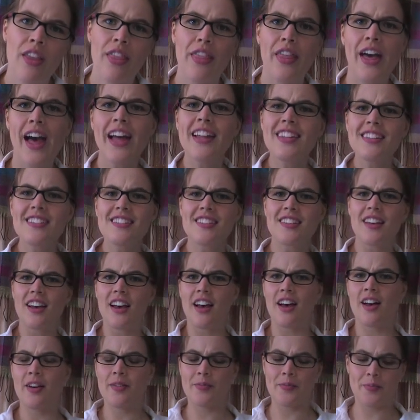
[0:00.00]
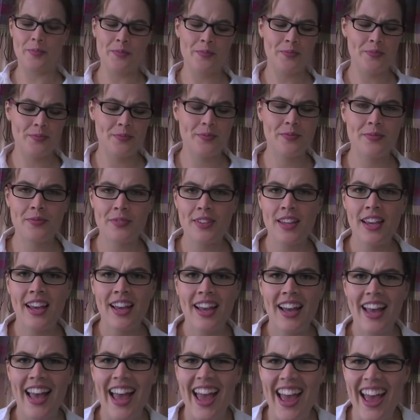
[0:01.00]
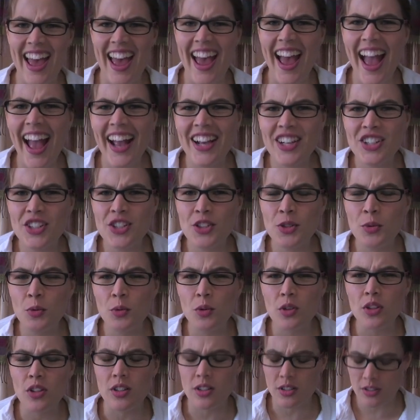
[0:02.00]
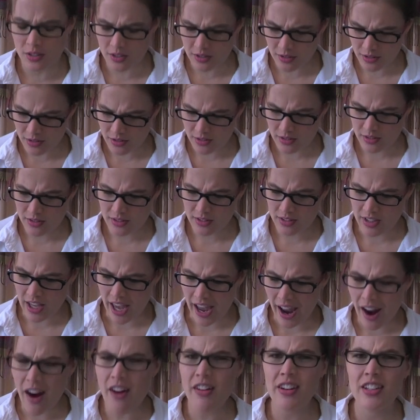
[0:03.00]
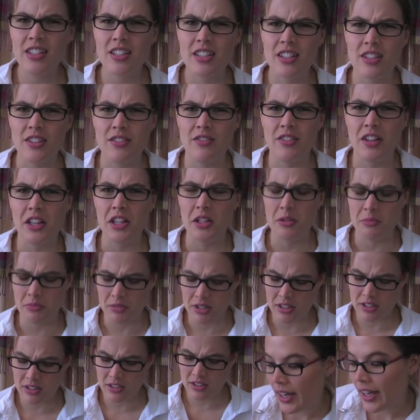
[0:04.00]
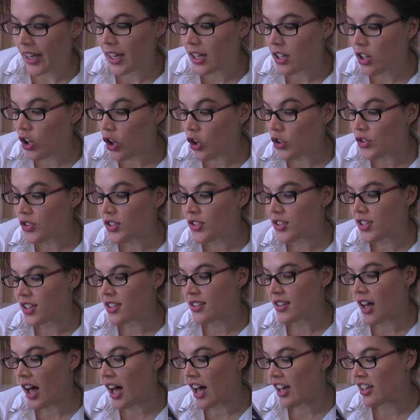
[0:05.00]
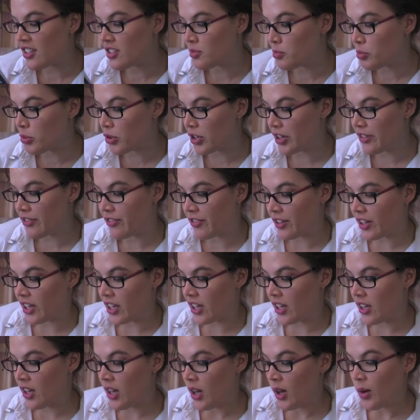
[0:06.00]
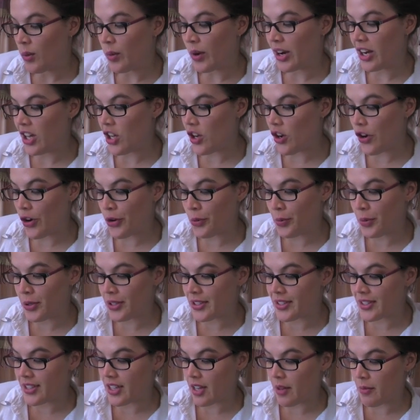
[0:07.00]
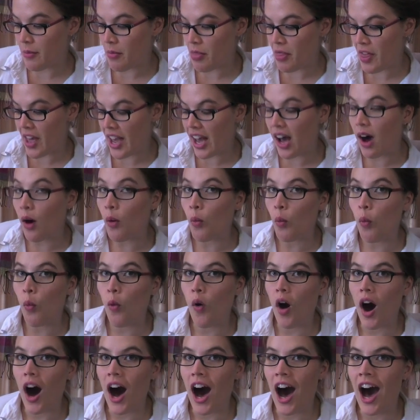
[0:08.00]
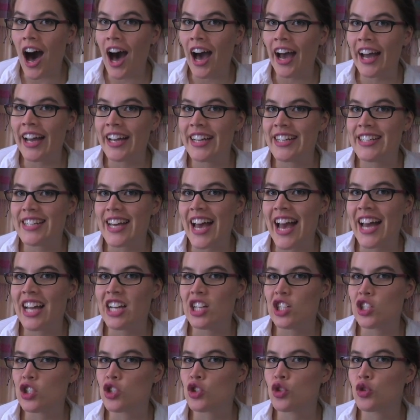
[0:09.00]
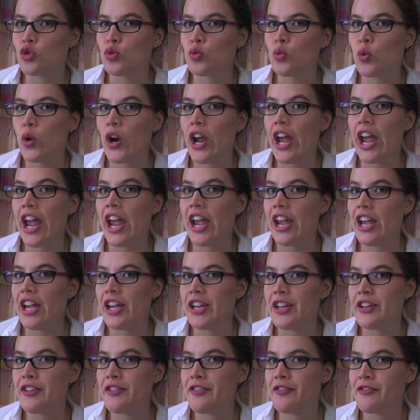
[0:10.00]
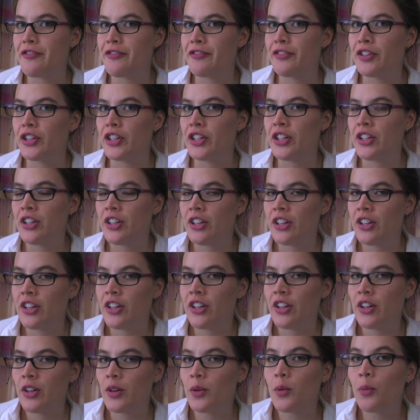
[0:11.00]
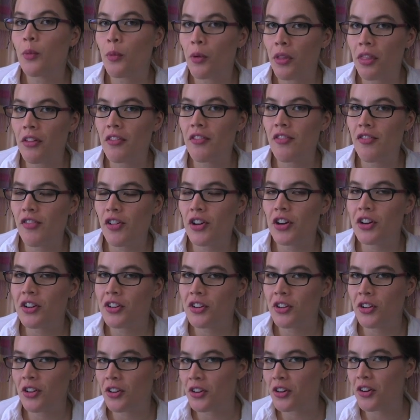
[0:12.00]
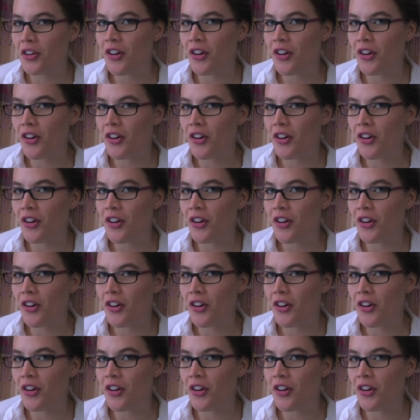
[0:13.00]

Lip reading: That's, actual character development. He closes his eyes briefly. When he opens them, they are wide and grave. With a V, not